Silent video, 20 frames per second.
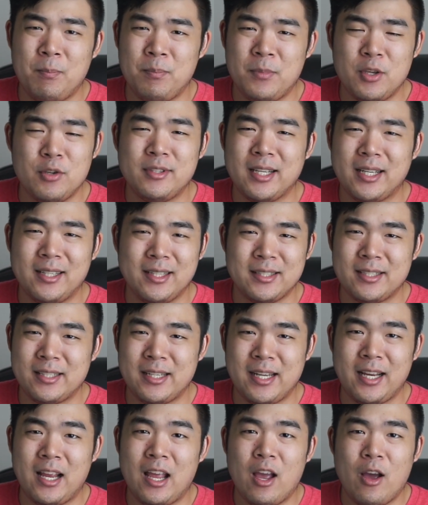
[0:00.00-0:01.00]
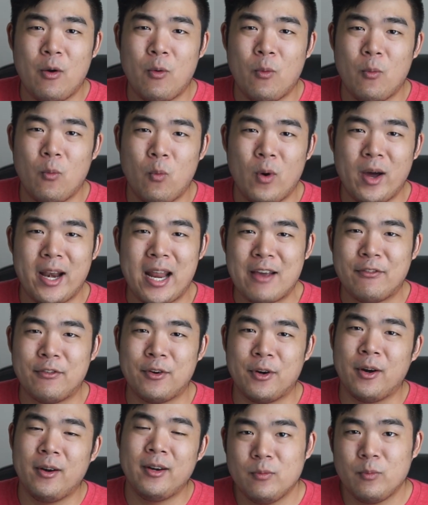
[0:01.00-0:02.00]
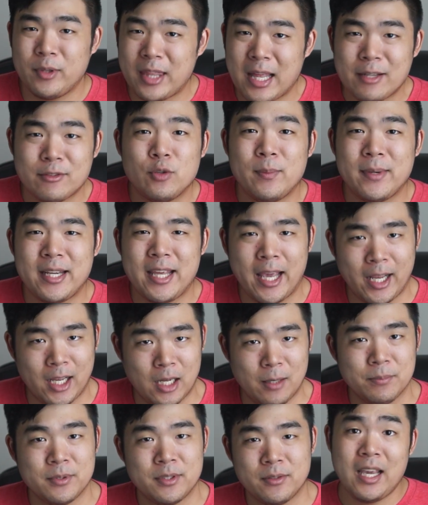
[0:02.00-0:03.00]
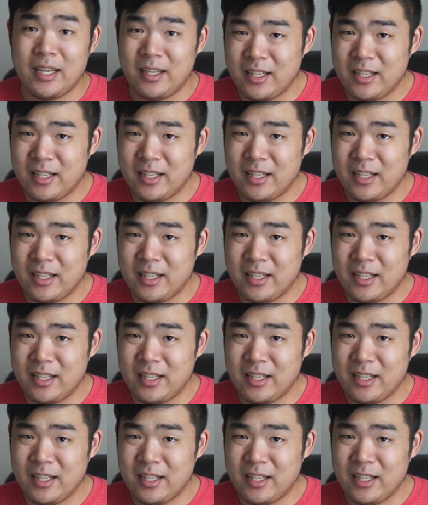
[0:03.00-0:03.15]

music listening, whatever without too many hiccups.